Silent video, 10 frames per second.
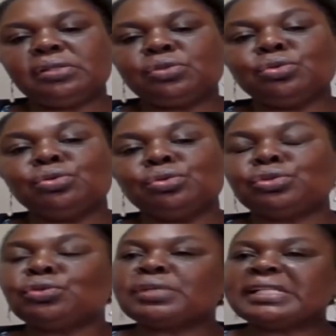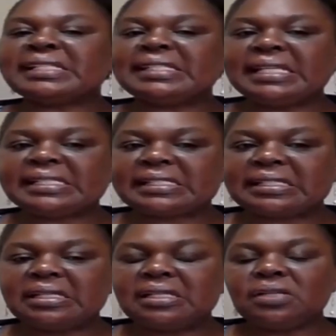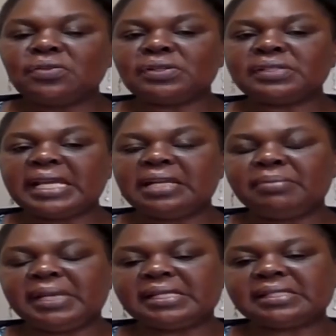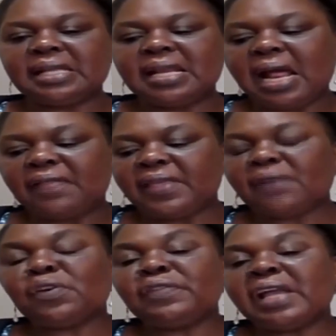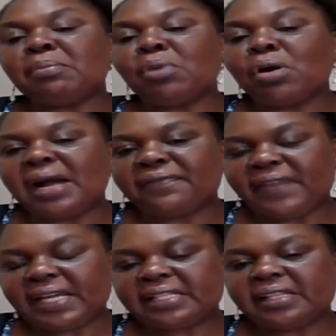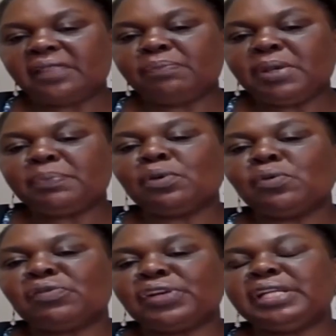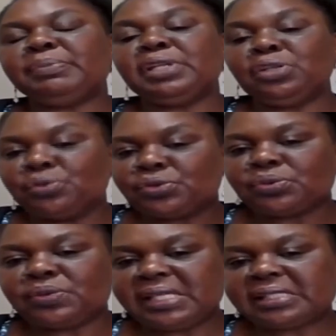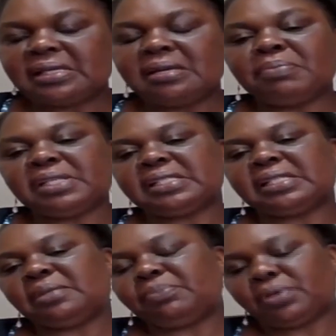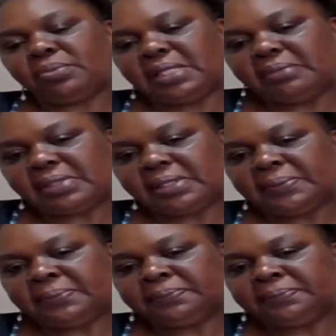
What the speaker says: to resist those ailments, and therefore they are more affected than people who have already been used to these particular problems.